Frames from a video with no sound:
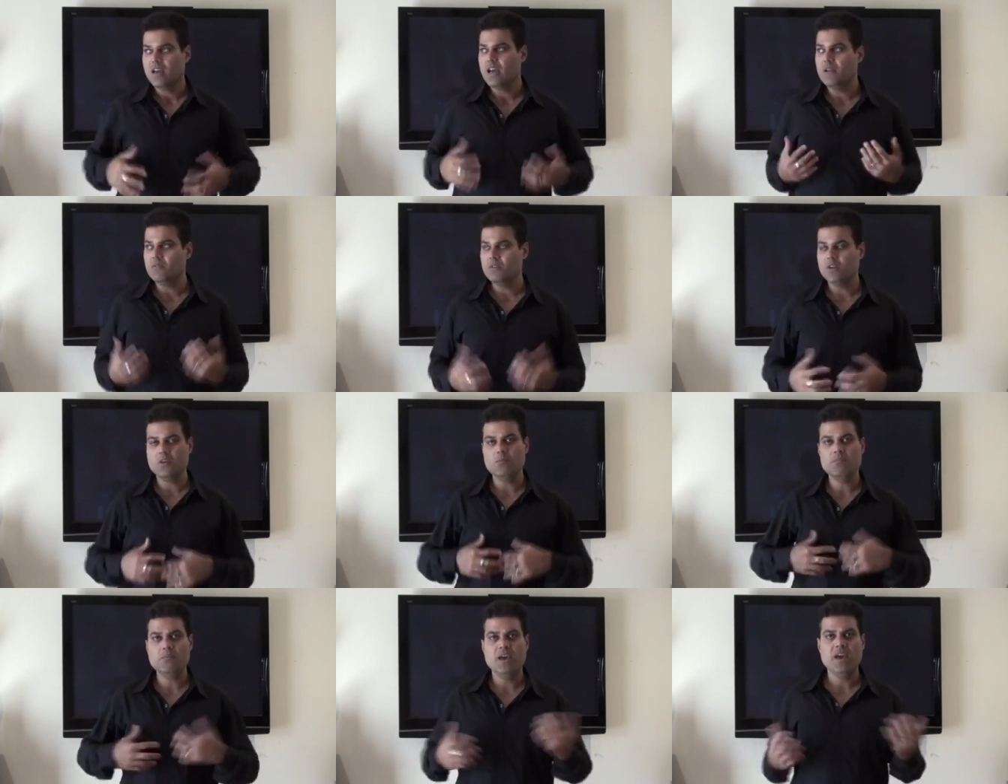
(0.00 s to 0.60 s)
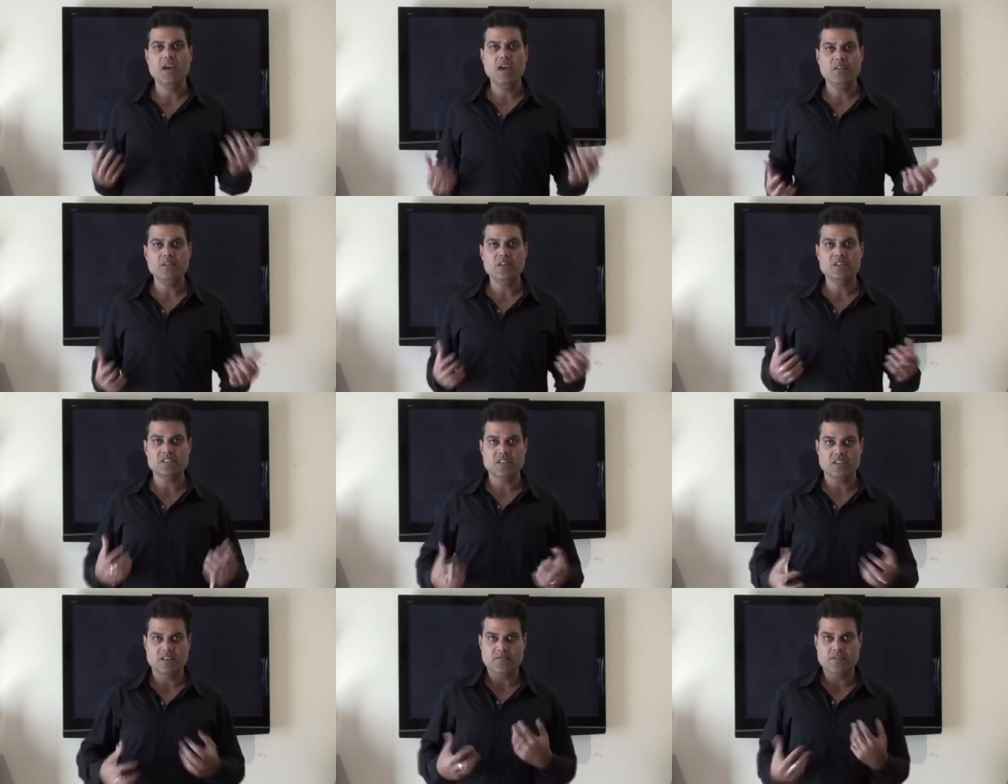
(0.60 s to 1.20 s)
And when your
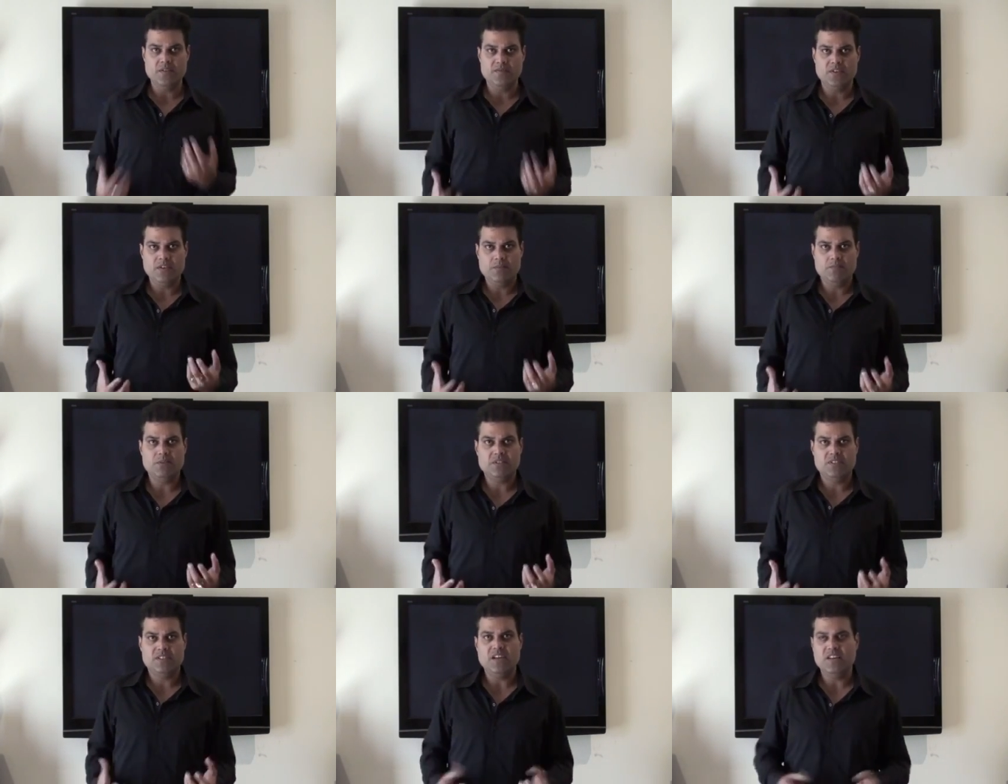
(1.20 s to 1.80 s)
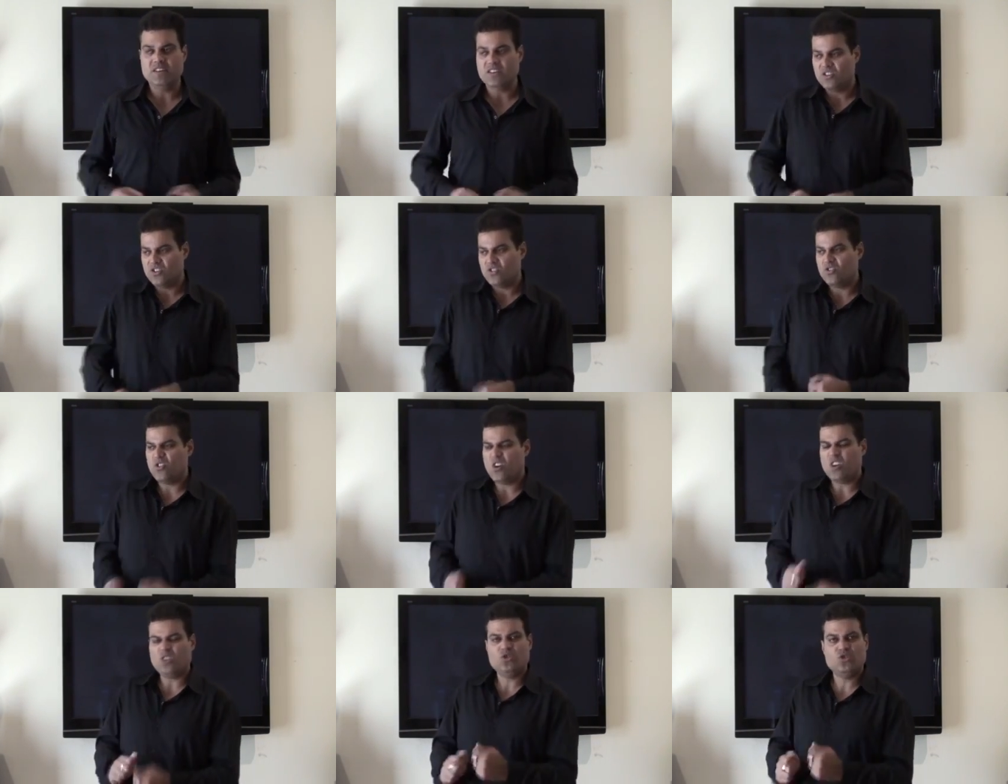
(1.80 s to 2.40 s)
behaviors are at 50% and
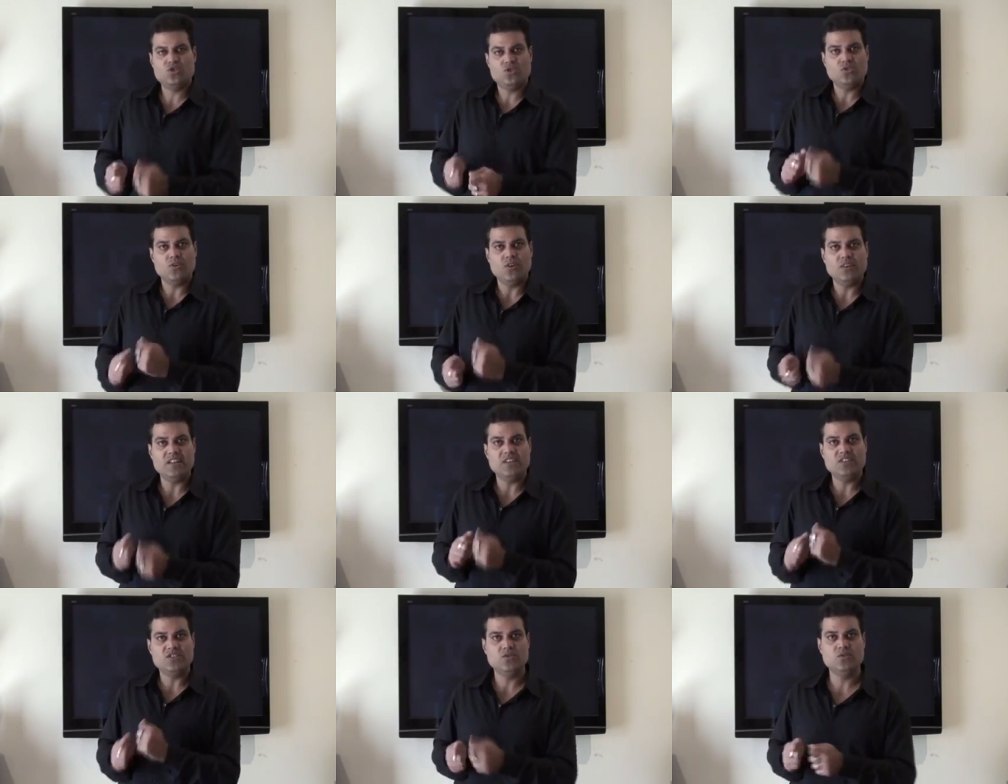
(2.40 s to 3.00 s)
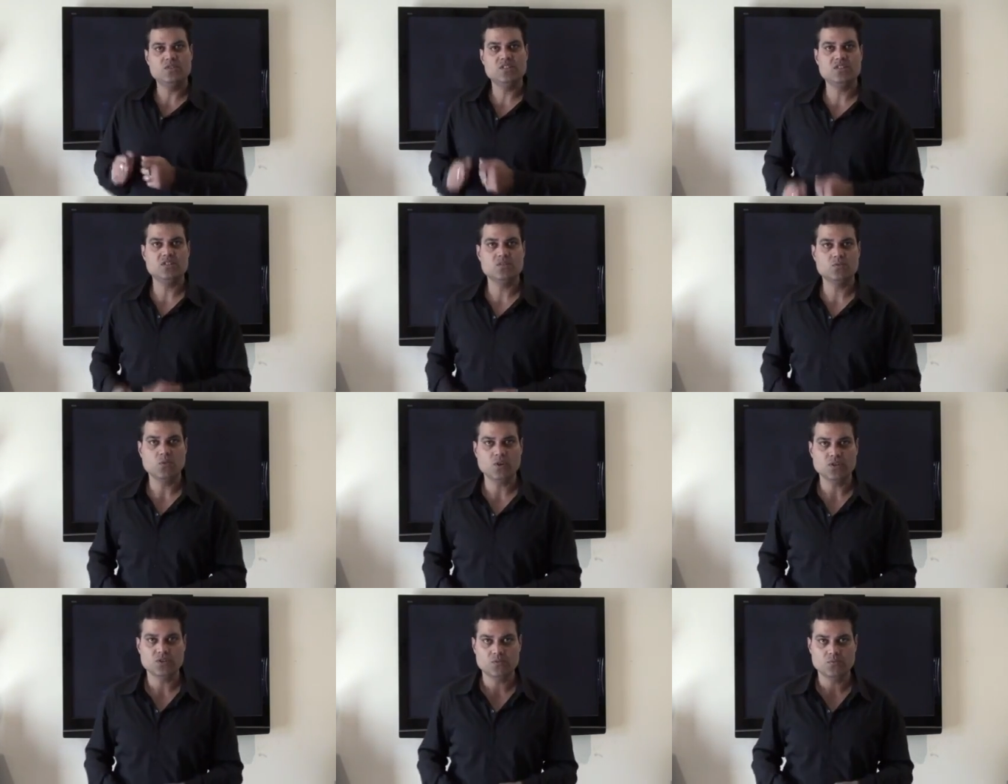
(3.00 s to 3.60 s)
you're not sure that this
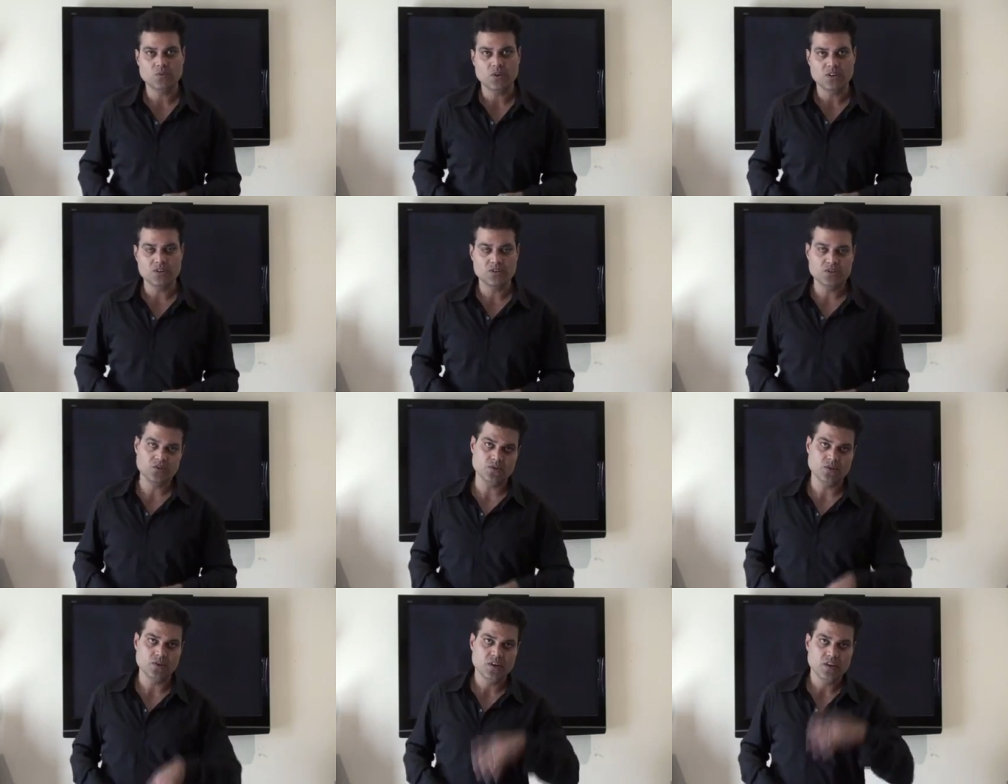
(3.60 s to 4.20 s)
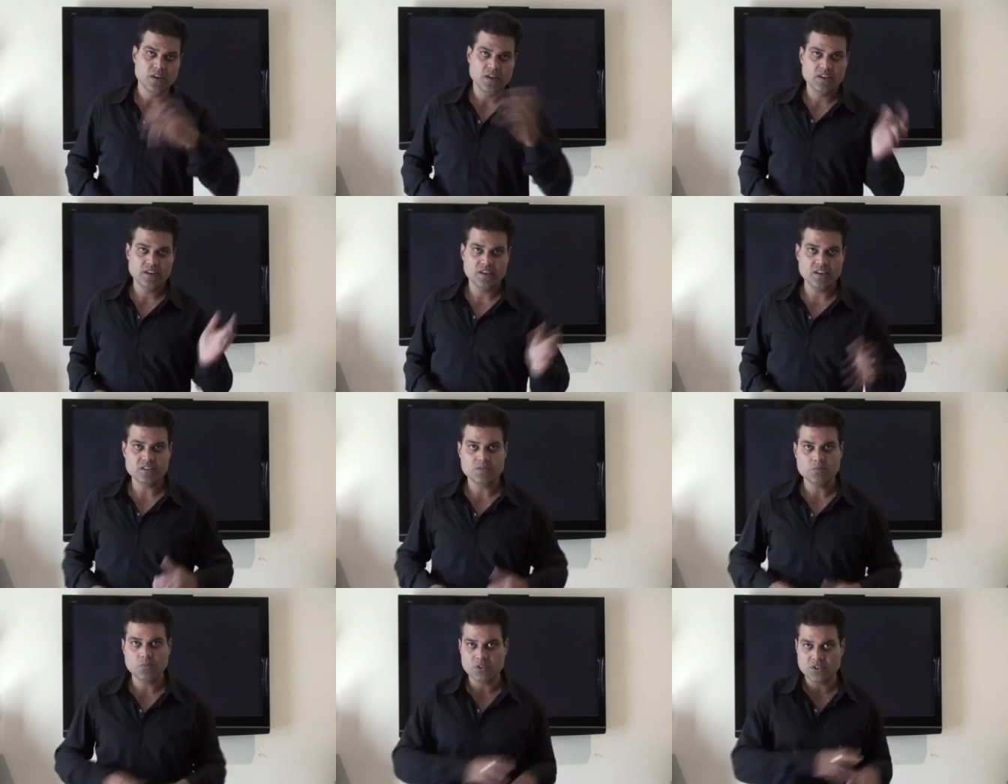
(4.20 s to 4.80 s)
is what you want to do,
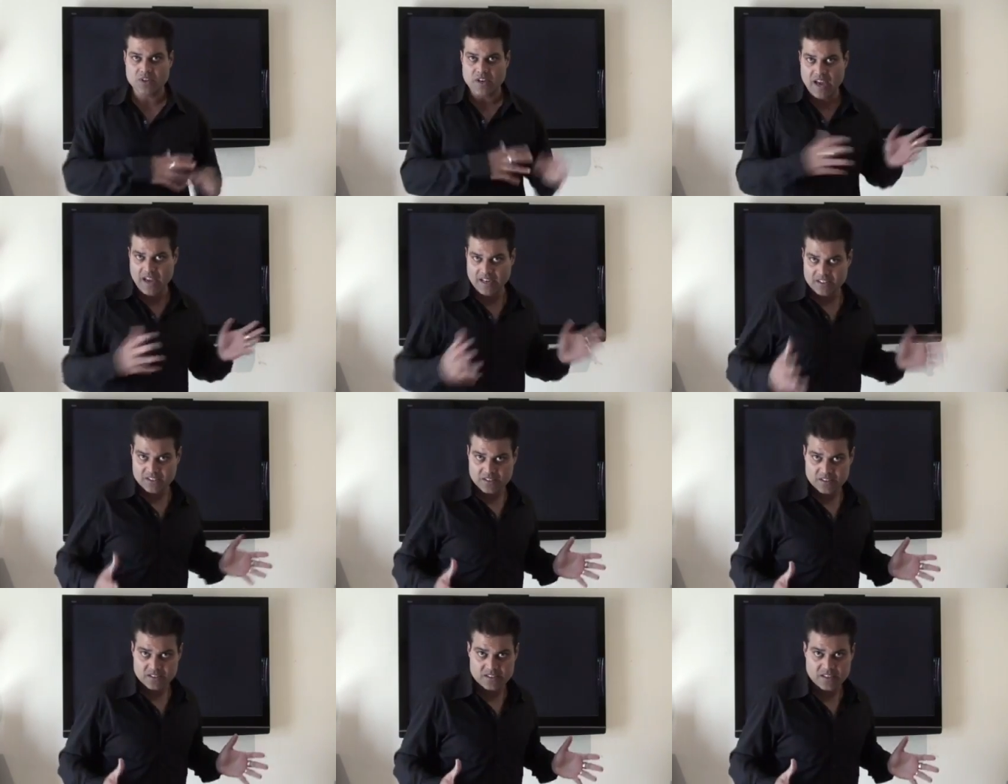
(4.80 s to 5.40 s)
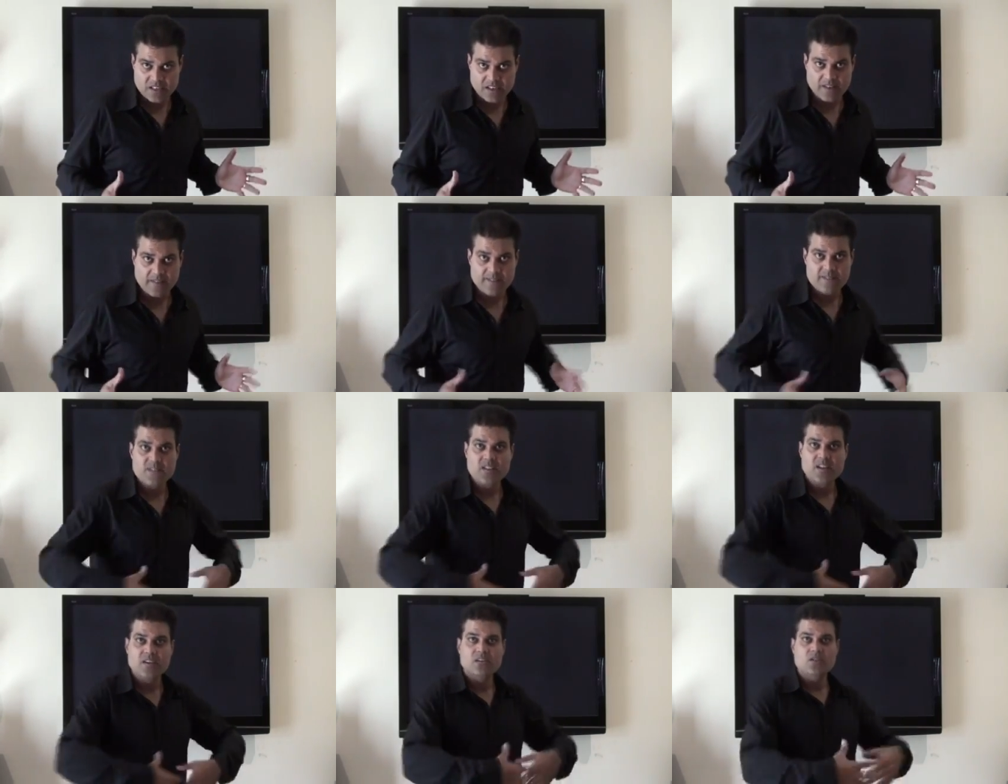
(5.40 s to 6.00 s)
guess what your actions are?
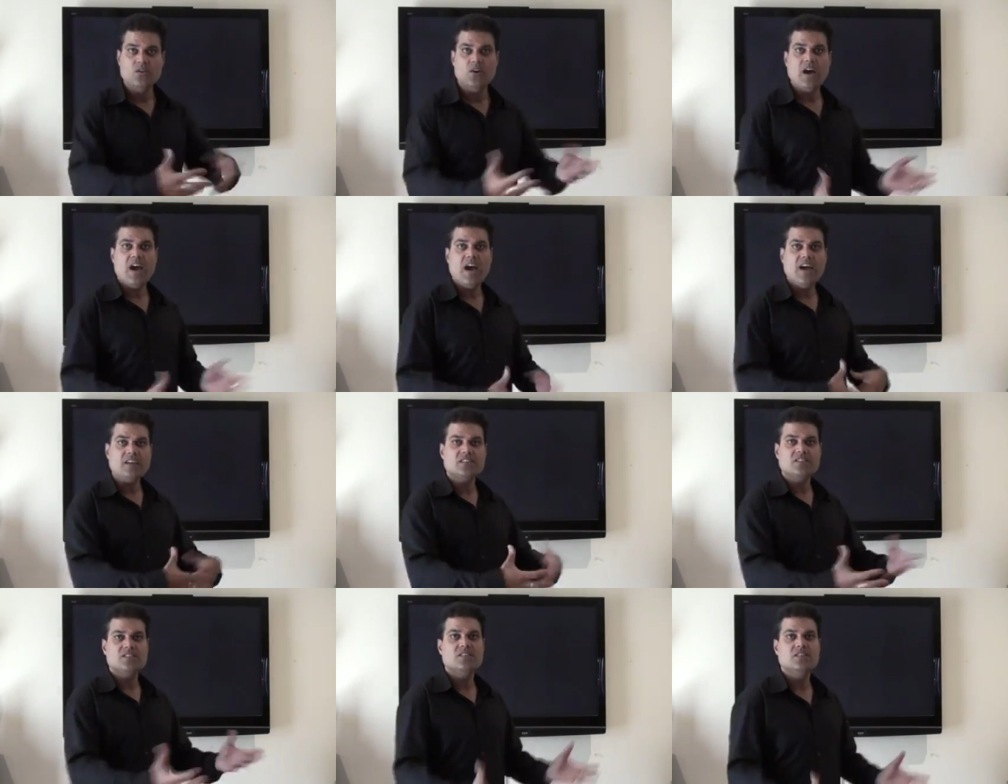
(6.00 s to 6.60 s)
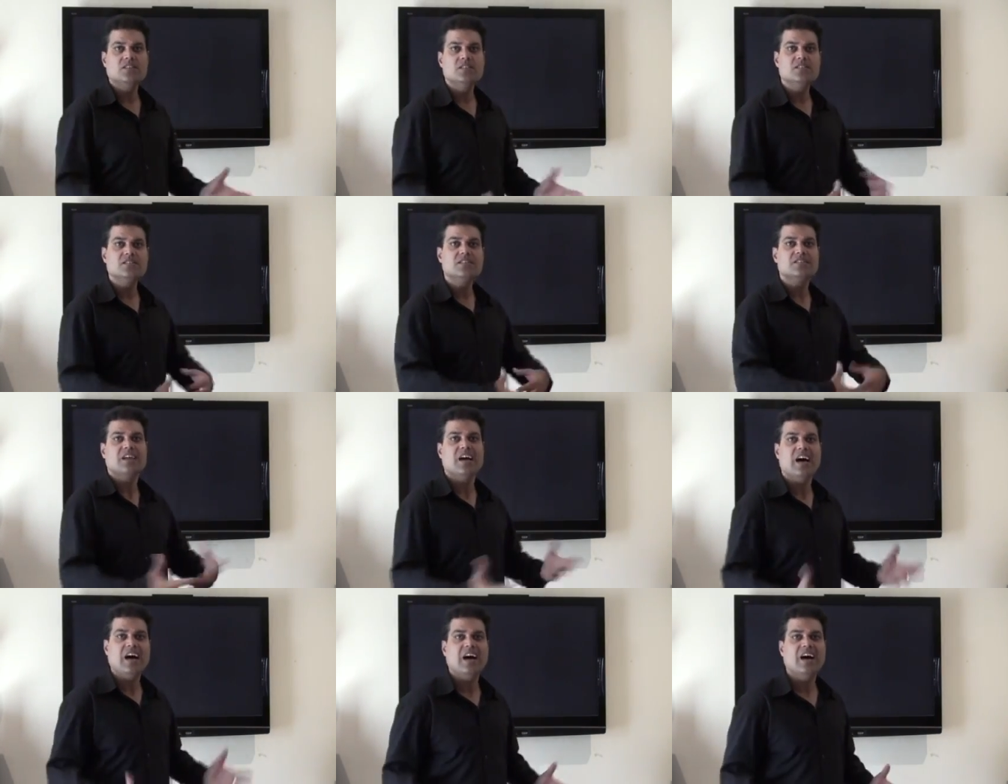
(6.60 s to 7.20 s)
Your
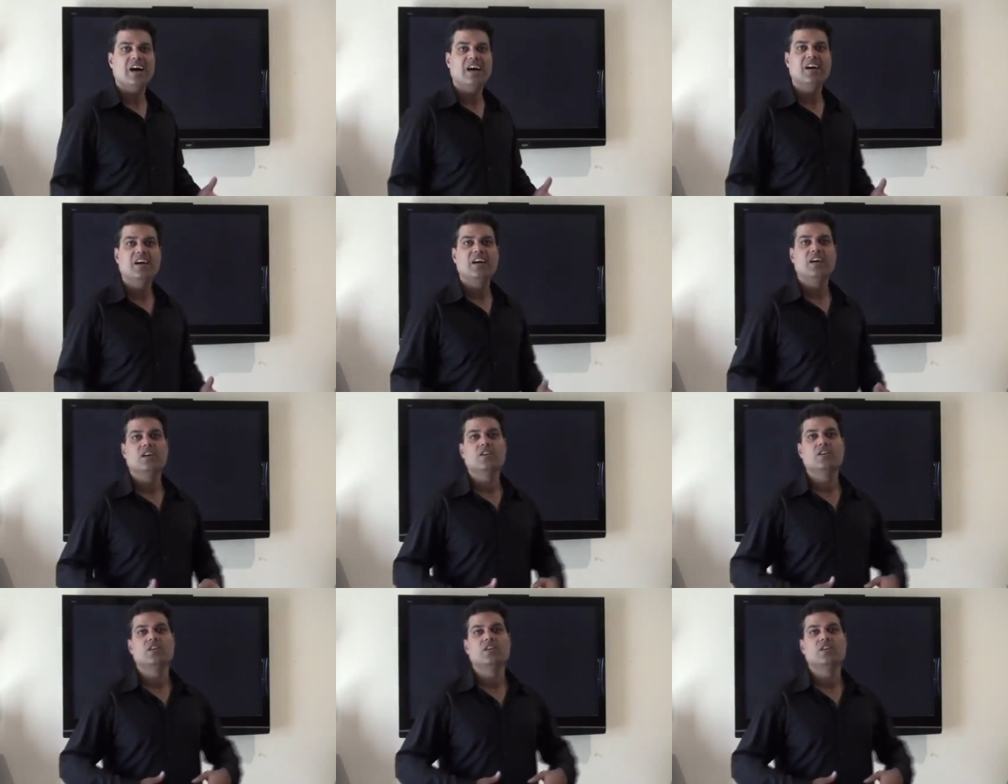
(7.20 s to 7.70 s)
actions are